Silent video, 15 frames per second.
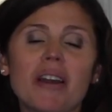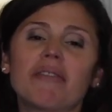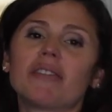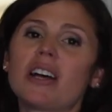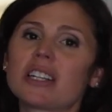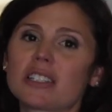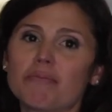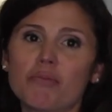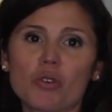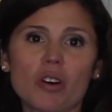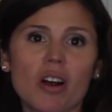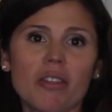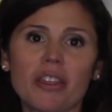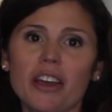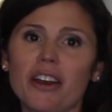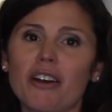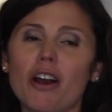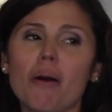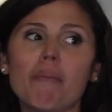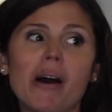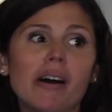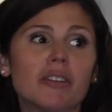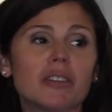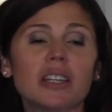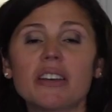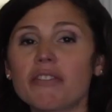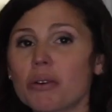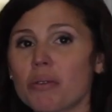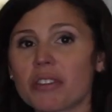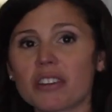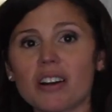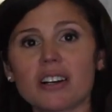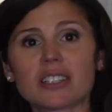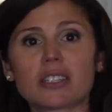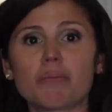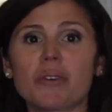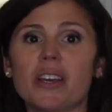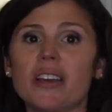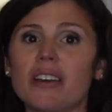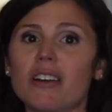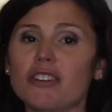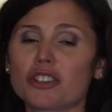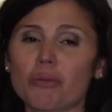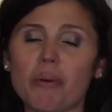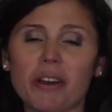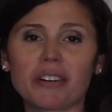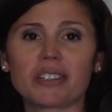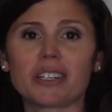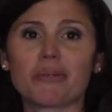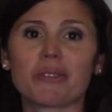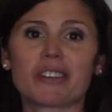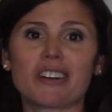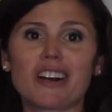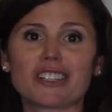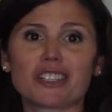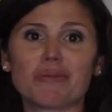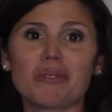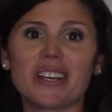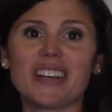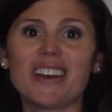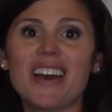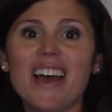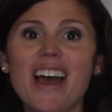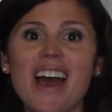I have lots more on there about living with an ostomy and also parenting with an ostomy,